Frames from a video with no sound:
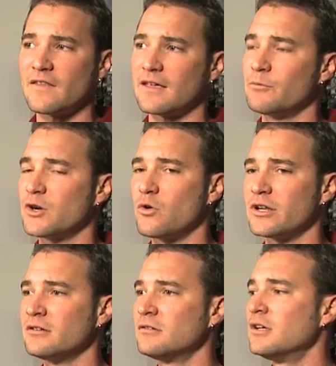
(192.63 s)
that they can
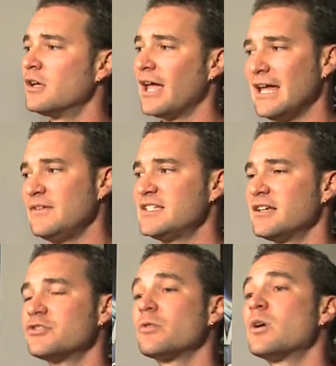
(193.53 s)
record in, AVC
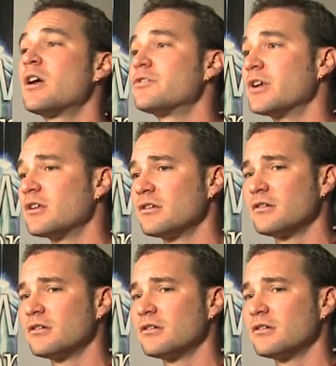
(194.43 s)
Intra 100.